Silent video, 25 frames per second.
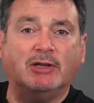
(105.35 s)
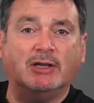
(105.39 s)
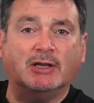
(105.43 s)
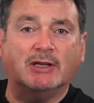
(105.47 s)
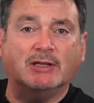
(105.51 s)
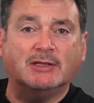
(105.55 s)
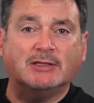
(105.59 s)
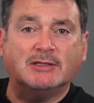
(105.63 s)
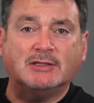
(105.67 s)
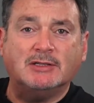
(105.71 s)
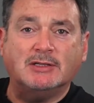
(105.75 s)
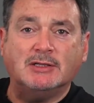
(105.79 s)
You
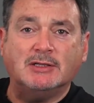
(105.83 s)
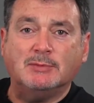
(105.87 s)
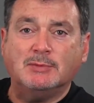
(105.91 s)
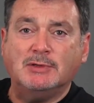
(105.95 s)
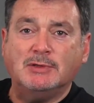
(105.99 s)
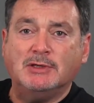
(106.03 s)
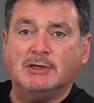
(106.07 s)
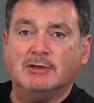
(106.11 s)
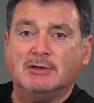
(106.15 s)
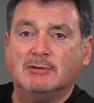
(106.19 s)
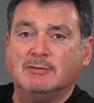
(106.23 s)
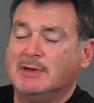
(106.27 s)
can see them
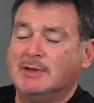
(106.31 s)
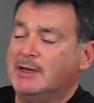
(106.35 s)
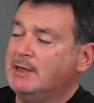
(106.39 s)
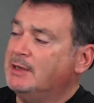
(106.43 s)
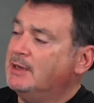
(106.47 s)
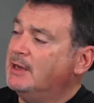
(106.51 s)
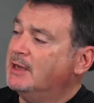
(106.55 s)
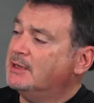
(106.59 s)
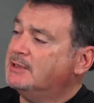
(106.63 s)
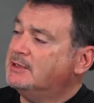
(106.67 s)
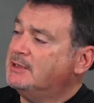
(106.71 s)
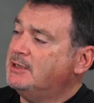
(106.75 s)
here
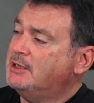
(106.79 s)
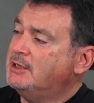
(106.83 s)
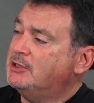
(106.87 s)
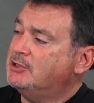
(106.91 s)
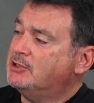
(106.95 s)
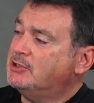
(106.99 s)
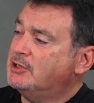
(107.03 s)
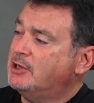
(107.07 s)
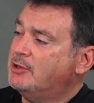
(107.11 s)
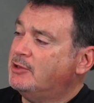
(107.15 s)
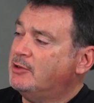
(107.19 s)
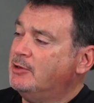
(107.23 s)
next to
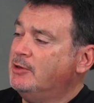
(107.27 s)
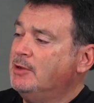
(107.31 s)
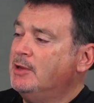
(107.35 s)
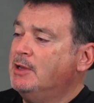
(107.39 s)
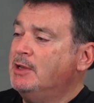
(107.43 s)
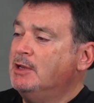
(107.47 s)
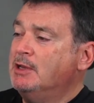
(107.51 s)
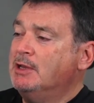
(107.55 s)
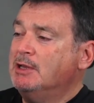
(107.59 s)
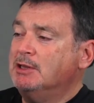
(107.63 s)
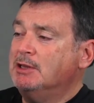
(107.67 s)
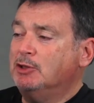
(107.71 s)
each other.
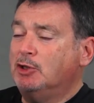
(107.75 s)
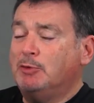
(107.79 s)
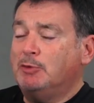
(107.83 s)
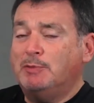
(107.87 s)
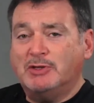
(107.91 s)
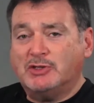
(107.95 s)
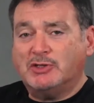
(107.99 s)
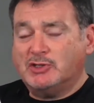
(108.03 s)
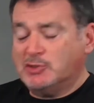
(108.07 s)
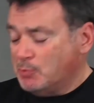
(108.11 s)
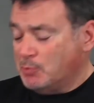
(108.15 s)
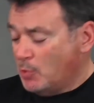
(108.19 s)
A little
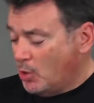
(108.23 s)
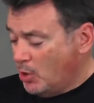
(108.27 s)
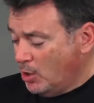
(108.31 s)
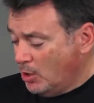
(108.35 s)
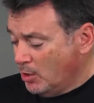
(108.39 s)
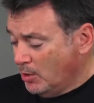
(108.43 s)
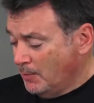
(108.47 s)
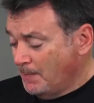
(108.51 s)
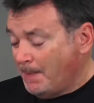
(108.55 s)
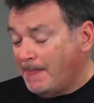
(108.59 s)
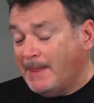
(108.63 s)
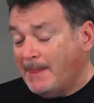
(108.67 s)
bit
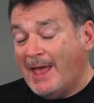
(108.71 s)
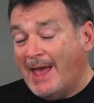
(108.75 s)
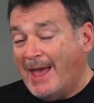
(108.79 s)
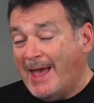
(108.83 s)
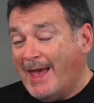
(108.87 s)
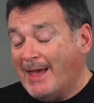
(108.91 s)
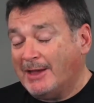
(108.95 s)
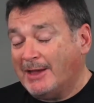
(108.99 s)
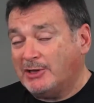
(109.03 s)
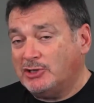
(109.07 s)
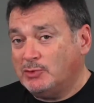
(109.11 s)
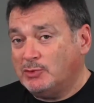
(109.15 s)
smaller,
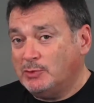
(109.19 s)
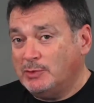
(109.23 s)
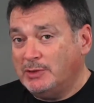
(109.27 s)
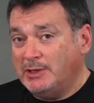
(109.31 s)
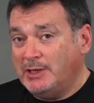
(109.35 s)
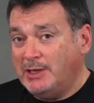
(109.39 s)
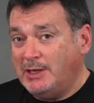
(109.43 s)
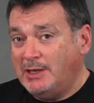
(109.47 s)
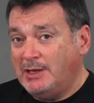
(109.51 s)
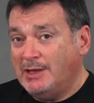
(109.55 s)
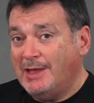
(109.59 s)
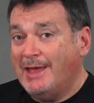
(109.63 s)

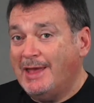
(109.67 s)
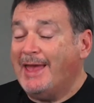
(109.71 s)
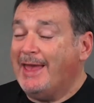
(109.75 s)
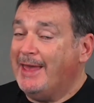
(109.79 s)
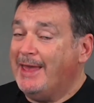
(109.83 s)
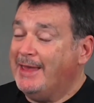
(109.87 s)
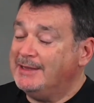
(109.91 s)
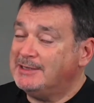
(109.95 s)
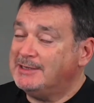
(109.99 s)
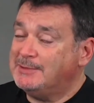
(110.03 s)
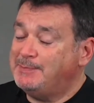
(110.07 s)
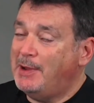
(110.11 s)
actually
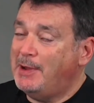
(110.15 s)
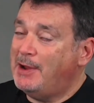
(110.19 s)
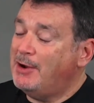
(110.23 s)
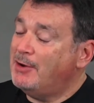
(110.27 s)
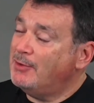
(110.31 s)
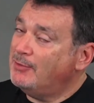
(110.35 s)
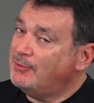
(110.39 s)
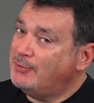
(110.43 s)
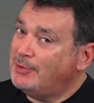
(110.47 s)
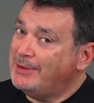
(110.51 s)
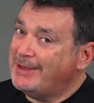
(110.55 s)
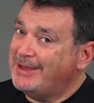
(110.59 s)
as
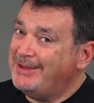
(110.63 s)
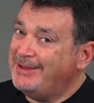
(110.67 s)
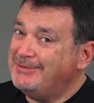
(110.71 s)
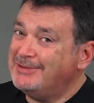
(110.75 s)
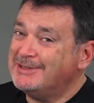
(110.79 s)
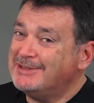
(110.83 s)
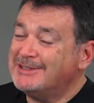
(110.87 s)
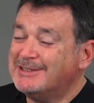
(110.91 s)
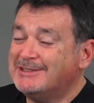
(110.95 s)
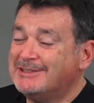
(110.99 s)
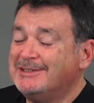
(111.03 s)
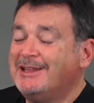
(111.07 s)
powerful,
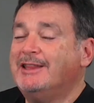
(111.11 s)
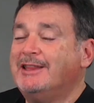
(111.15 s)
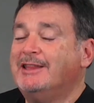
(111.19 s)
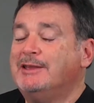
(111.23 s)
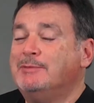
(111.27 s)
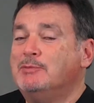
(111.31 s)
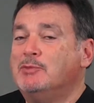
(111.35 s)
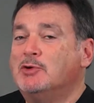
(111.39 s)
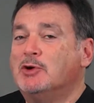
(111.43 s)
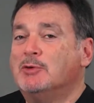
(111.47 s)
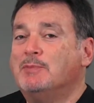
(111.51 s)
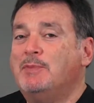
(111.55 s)
even slightly
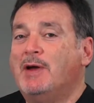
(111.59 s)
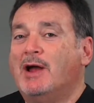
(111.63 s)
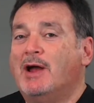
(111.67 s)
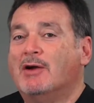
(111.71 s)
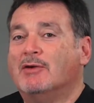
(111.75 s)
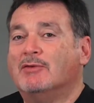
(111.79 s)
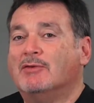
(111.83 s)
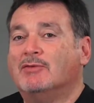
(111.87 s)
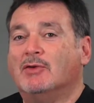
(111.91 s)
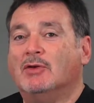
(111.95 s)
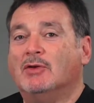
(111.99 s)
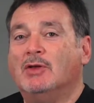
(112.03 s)
more
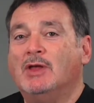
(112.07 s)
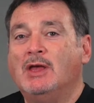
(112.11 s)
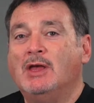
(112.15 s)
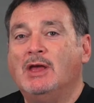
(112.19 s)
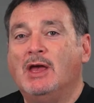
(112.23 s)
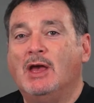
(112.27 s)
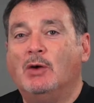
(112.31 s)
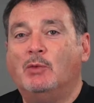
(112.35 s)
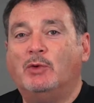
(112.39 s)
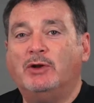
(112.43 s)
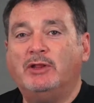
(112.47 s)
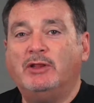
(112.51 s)
powerful.
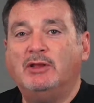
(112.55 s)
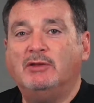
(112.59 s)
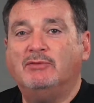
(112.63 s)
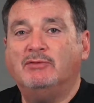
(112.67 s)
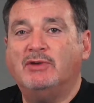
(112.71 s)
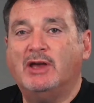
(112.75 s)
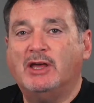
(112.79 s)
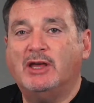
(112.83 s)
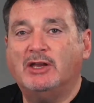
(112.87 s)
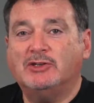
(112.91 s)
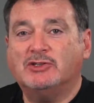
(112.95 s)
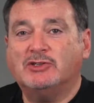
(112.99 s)
And one of the
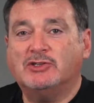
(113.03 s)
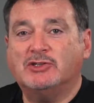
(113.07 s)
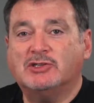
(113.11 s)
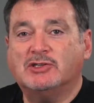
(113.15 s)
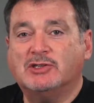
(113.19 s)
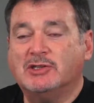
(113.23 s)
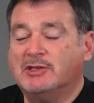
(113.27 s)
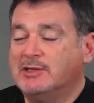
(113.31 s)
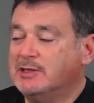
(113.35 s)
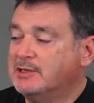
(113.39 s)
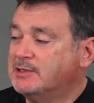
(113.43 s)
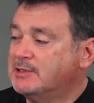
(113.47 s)
advantages
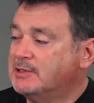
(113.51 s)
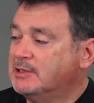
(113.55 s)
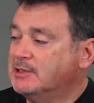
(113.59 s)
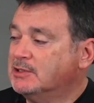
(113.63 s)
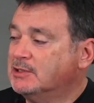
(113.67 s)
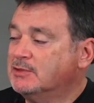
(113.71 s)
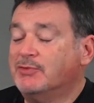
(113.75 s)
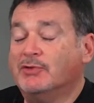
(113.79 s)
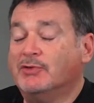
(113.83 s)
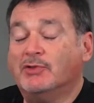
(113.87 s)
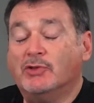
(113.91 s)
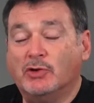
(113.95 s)
to this
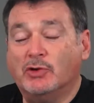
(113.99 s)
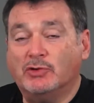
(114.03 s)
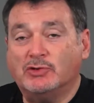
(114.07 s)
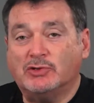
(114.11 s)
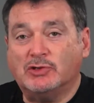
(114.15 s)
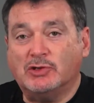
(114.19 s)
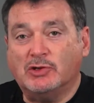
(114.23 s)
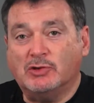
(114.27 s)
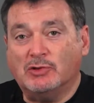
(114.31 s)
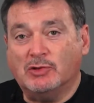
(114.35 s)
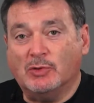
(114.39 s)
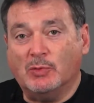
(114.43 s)
is, for those
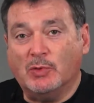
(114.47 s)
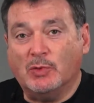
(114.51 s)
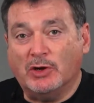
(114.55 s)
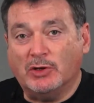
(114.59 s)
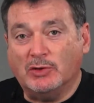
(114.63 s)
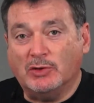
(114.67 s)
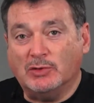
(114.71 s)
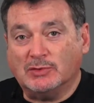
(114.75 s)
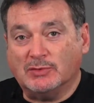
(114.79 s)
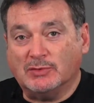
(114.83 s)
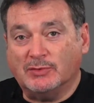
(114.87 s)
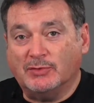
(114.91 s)
of you that want
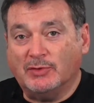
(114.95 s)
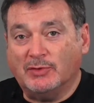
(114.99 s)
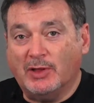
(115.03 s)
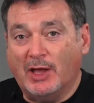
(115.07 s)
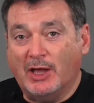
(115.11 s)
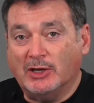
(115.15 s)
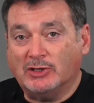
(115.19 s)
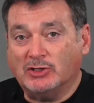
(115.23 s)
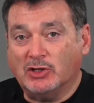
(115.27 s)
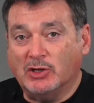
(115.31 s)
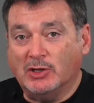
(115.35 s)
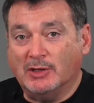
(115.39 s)
to use a
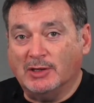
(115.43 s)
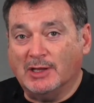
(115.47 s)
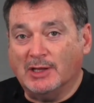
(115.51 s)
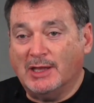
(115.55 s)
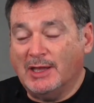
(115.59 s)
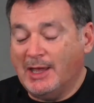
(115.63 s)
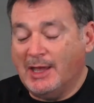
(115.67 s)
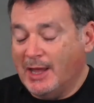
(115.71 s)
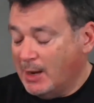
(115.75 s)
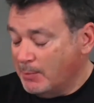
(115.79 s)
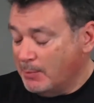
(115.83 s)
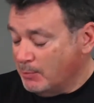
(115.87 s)
flash on the
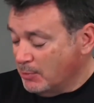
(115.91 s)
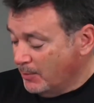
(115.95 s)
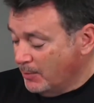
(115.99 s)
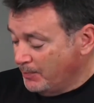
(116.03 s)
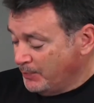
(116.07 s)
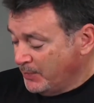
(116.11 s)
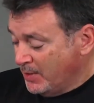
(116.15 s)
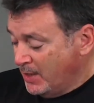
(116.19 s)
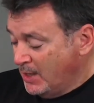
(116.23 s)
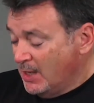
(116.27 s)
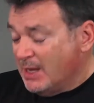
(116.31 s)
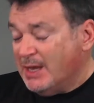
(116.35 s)
camera,
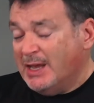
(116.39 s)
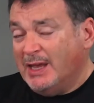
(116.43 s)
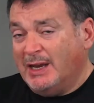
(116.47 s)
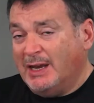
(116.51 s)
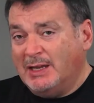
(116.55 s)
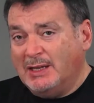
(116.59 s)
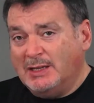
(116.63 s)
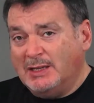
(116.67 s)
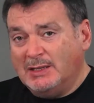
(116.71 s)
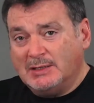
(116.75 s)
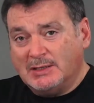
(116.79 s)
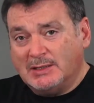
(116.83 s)
it
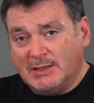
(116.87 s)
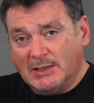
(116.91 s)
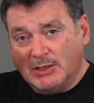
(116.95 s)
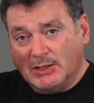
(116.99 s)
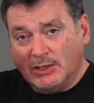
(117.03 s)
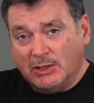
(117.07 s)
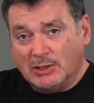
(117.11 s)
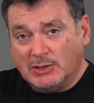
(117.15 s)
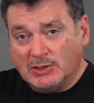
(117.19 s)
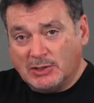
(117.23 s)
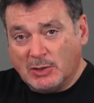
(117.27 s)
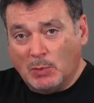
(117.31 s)
is
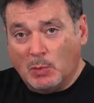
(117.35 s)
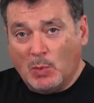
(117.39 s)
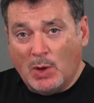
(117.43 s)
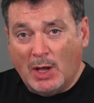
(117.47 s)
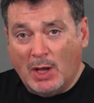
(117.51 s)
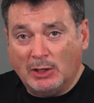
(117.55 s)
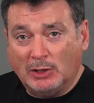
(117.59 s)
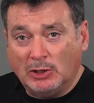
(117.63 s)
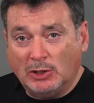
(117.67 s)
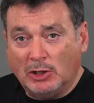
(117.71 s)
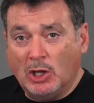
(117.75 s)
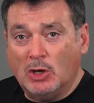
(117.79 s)

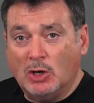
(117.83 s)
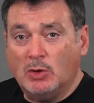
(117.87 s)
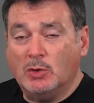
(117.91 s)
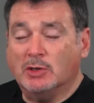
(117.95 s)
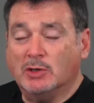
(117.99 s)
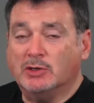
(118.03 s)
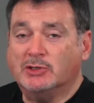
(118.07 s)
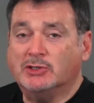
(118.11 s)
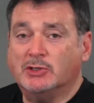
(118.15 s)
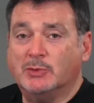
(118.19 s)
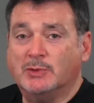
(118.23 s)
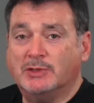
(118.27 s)
somewhat
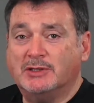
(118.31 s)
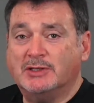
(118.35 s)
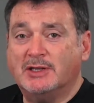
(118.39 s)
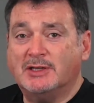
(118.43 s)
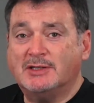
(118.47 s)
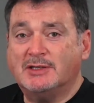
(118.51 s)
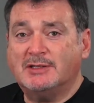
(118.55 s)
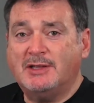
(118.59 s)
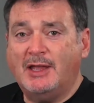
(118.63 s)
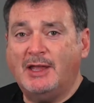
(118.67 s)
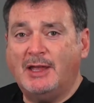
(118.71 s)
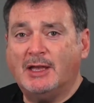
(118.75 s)
lower, so it
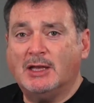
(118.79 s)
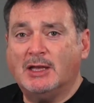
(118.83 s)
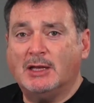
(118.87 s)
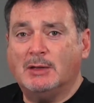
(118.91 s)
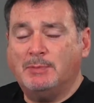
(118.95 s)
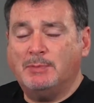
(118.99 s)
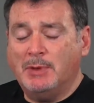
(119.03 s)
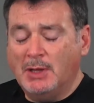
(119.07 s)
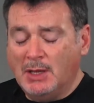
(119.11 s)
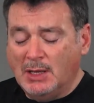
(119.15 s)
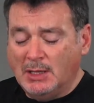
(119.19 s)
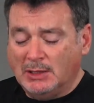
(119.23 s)
does take
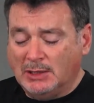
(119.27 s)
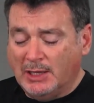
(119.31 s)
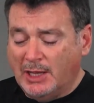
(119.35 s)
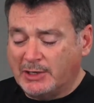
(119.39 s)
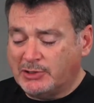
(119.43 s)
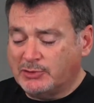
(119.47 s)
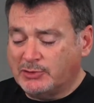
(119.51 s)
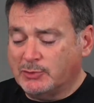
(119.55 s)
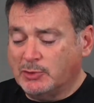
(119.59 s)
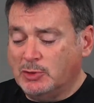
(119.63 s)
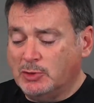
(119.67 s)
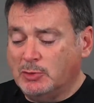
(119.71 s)
up
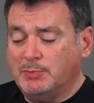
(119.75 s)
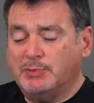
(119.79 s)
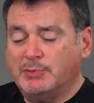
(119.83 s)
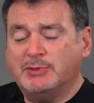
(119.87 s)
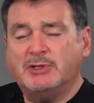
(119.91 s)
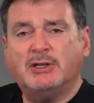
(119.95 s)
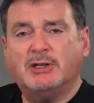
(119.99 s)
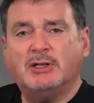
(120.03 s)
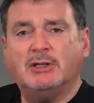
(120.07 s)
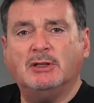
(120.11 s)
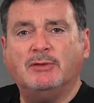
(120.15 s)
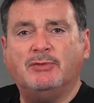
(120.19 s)
less room,
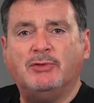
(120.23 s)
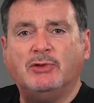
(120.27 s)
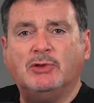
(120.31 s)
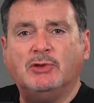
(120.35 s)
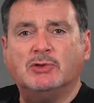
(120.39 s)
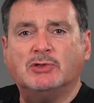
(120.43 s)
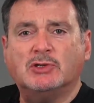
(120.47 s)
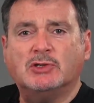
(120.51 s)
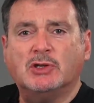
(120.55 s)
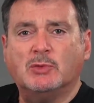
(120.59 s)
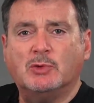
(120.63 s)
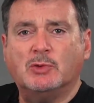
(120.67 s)
particularly if you're
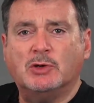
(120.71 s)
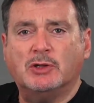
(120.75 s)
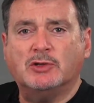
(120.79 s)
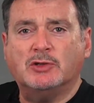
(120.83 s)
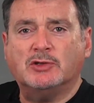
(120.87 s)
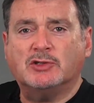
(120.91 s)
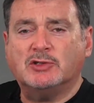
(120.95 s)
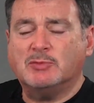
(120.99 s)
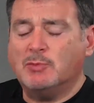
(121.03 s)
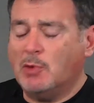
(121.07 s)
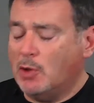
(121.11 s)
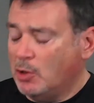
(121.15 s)
using one of the
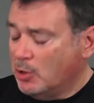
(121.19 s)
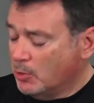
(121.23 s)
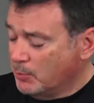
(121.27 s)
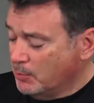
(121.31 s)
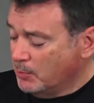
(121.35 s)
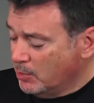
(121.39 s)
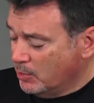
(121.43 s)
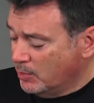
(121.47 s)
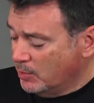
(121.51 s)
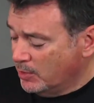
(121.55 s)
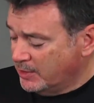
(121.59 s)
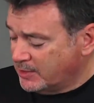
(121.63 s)
smaller
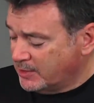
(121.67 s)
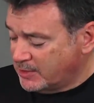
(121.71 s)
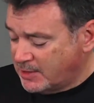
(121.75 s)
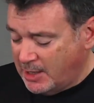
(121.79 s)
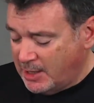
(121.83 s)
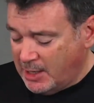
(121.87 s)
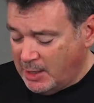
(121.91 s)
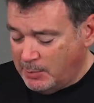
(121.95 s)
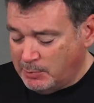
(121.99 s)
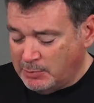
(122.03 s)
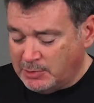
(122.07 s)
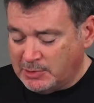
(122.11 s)
mirrorless
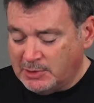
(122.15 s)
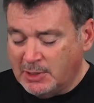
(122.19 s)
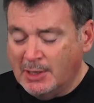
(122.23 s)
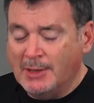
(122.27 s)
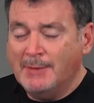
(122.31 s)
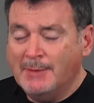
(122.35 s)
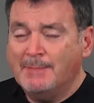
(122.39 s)
cameras.